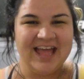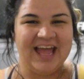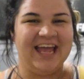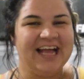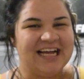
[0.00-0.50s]

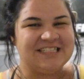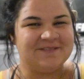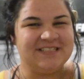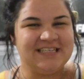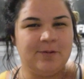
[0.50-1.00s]
Hey guys,
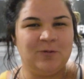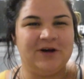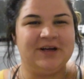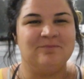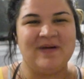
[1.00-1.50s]
what's up?
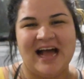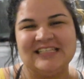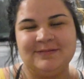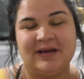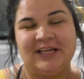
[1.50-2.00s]
Welcome
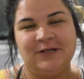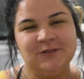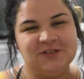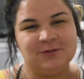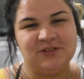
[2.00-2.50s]
back to my
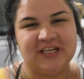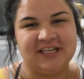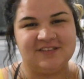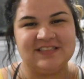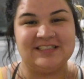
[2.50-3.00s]
YouTube
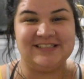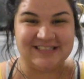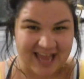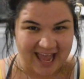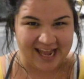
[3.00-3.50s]
channel.
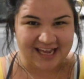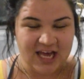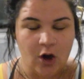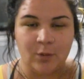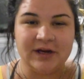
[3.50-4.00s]
Today,
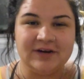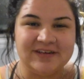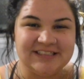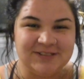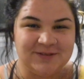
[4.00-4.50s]
we're
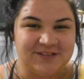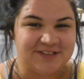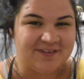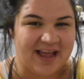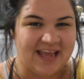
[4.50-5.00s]
going to
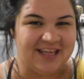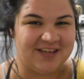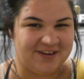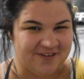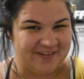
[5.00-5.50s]
do a
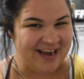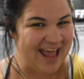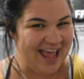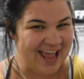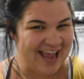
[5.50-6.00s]

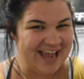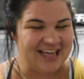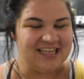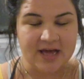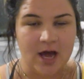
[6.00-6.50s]
Q&A.
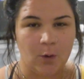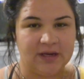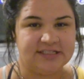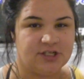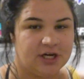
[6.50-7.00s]
We
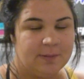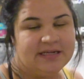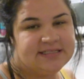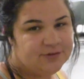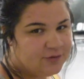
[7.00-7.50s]
can talk
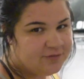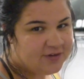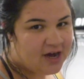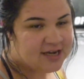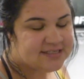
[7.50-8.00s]
about Silver
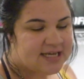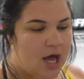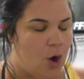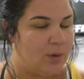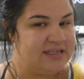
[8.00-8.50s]
Fox,
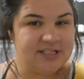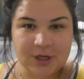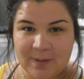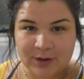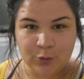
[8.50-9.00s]
we can talk
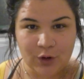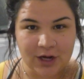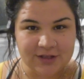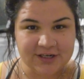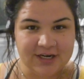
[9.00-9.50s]
about
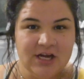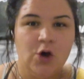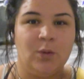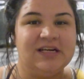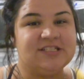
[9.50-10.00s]
Crawler,
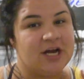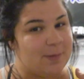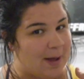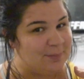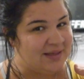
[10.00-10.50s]
we can talk
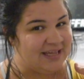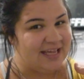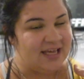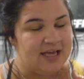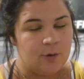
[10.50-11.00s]
about
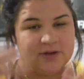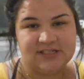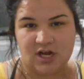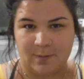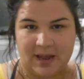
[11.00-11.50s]
me, we can
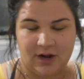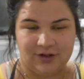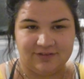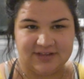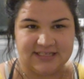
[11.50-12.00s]
talk about
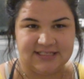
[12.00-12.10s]
all of it.